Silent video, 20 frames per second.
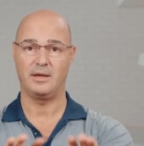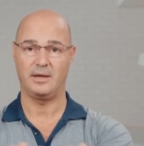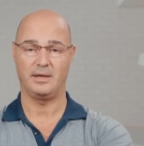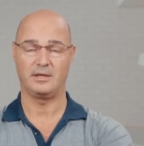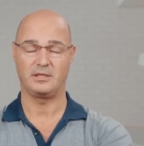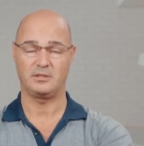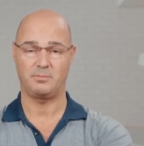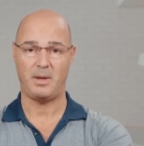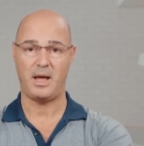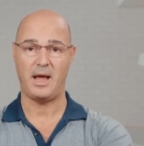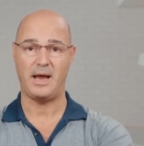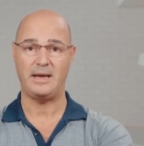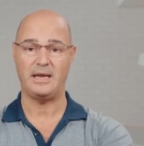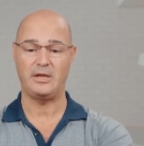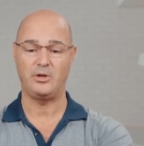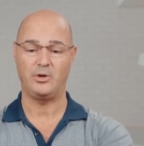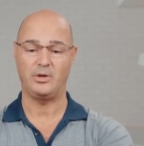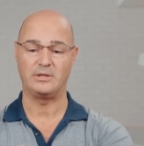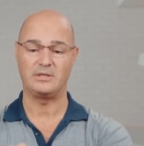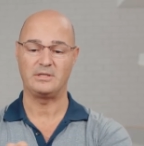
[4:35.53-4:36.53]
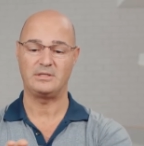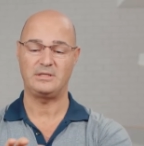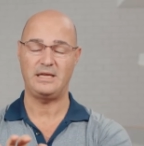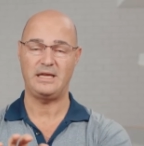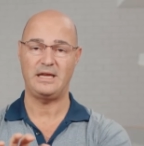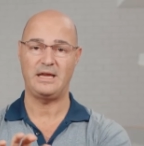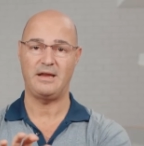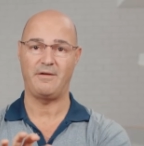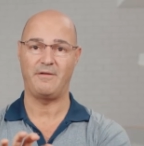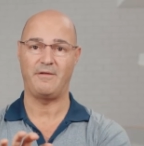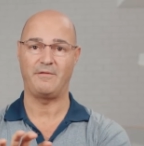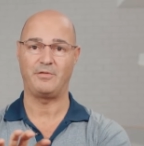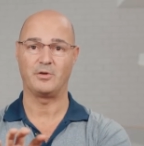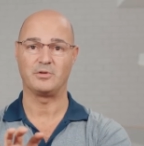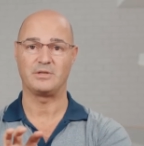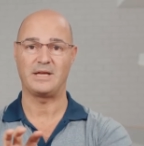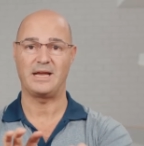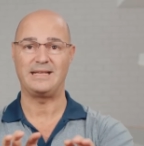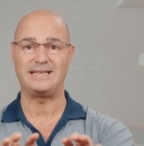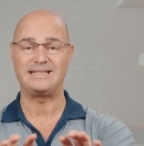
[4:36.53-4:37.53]
spine, and you can see if
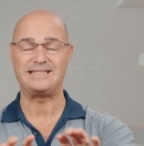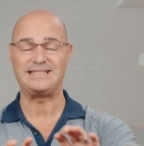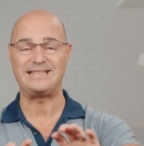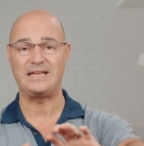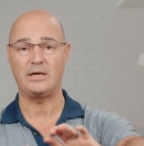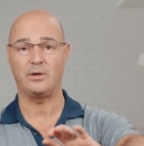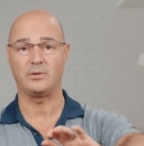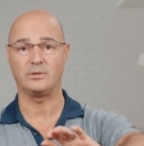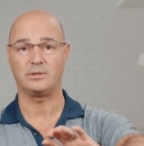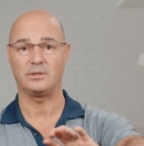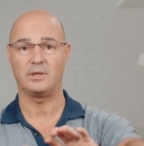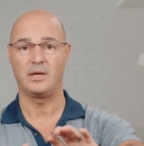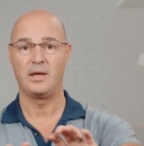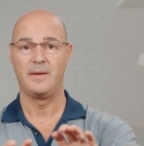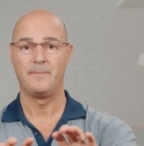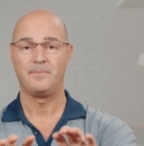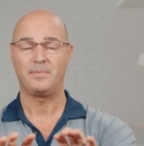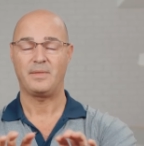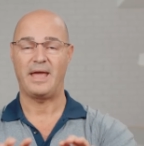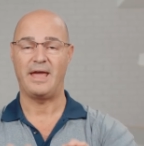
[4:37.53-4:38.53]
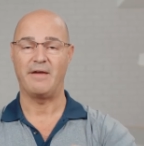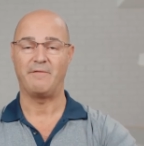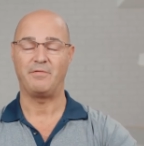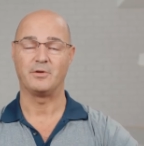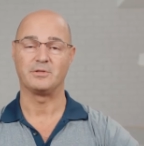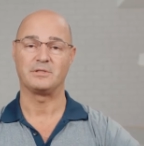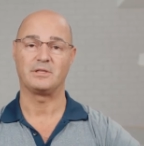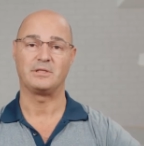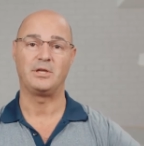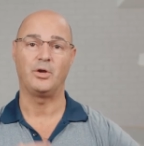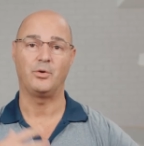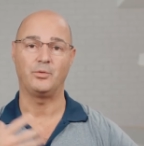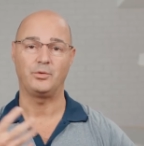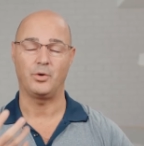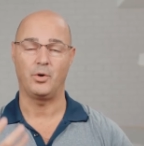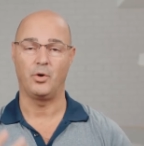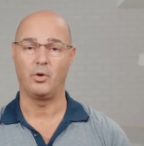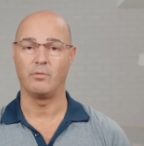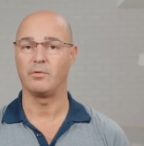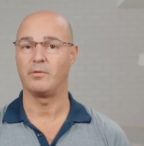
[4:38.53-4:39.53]
there's any tilt. If there's a tilt
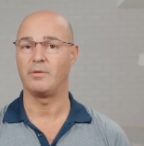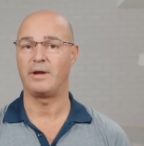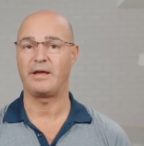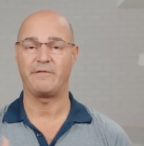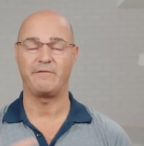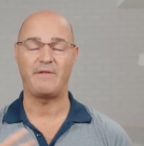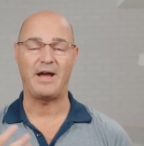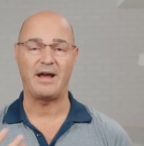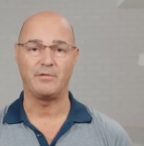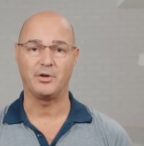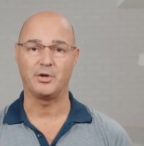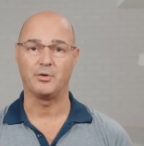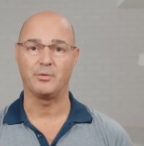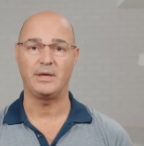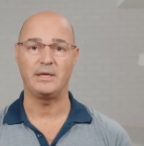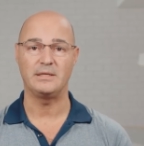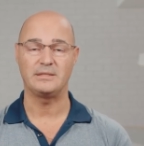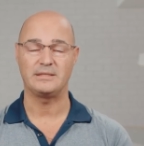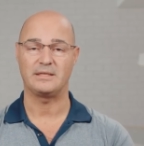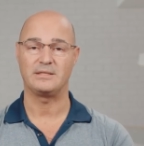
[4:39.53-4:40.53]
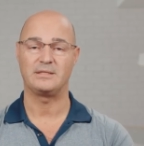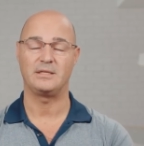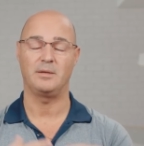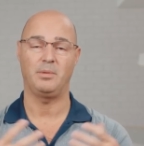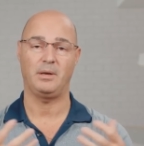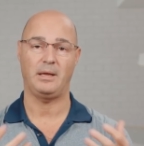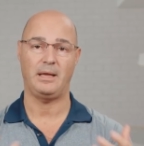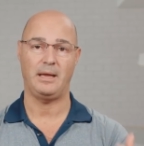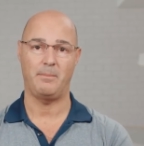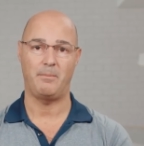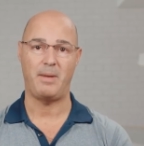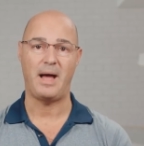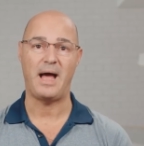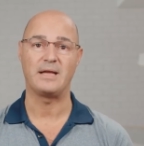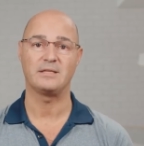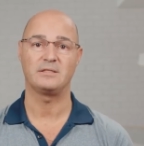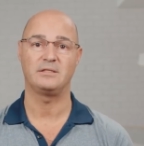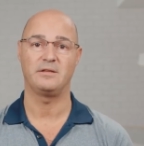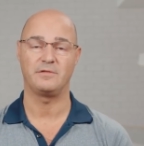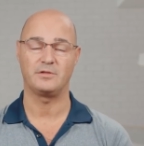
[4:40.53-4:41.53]
over like 5 degrees, that's typically a
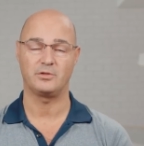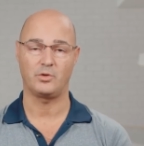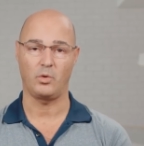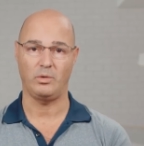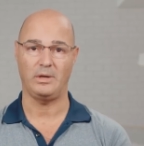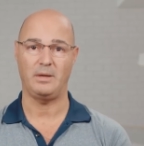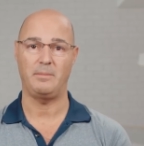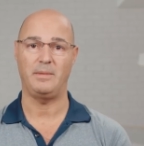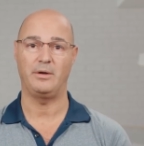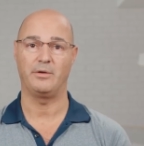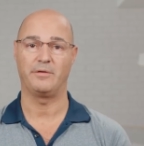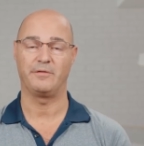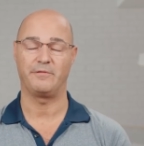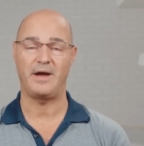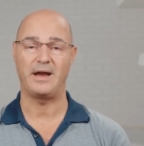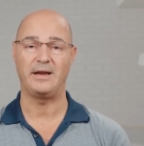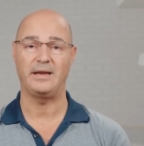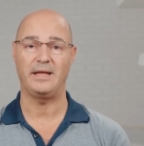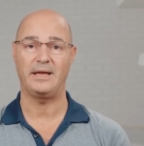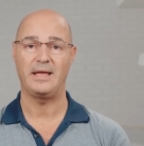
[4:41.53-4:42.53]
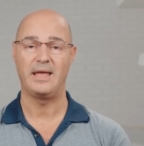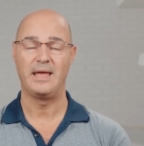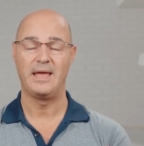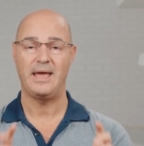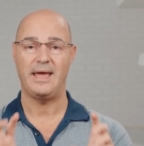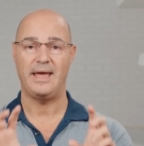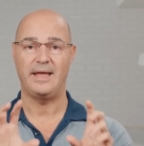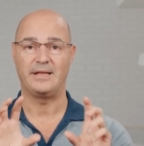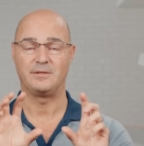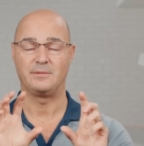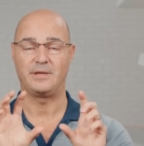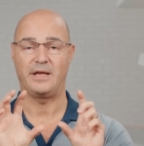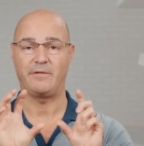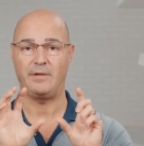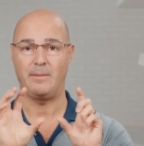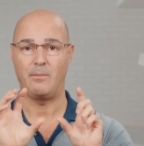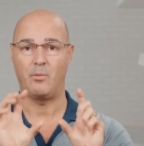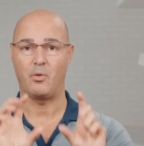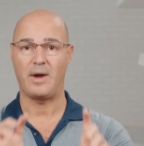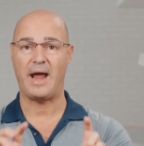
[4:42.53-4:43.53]
positive scoliometer finding, and it's
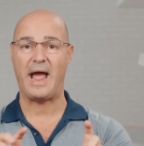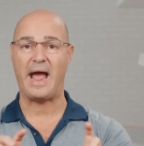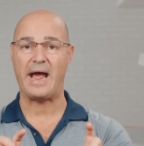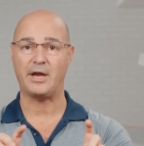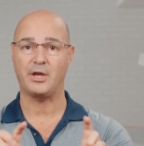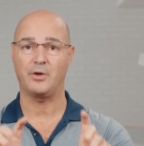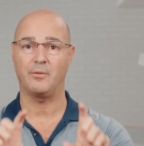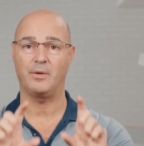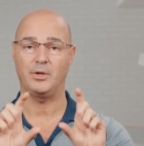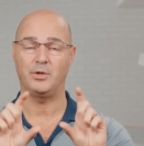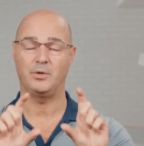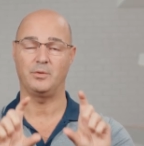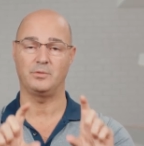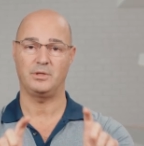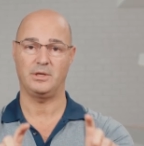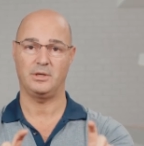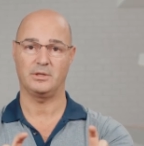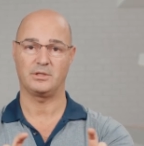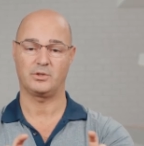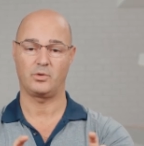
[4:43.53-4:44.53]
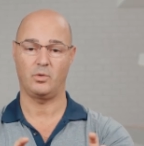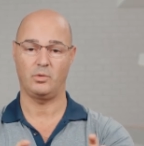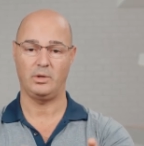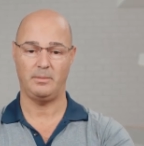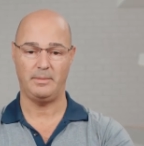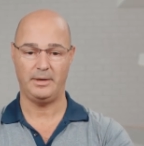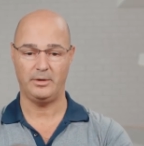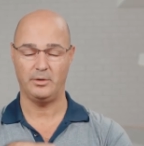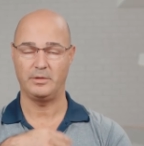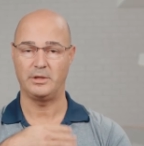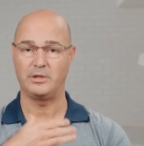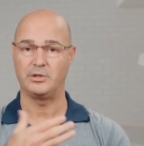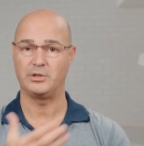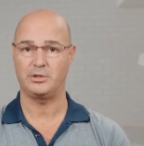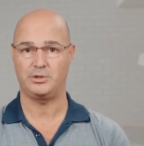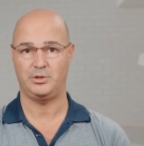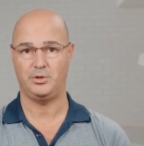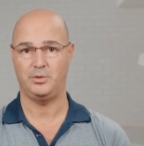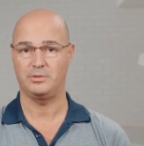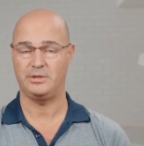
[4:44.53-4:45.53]
definitely more accurate using a scoliometer than
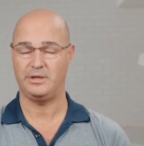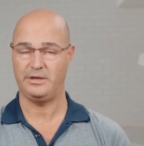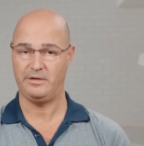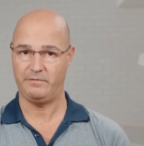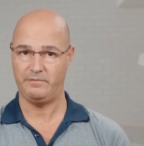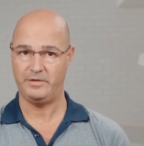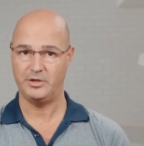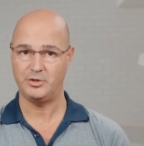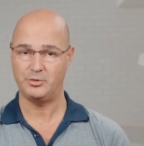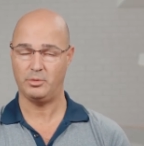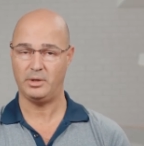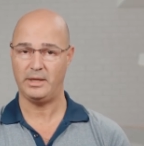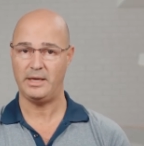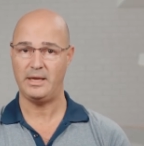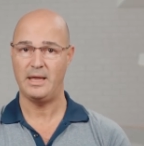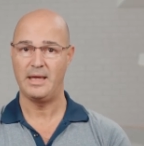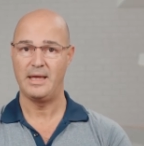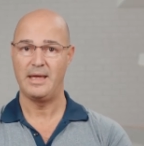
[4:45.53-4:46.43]
just using it visually.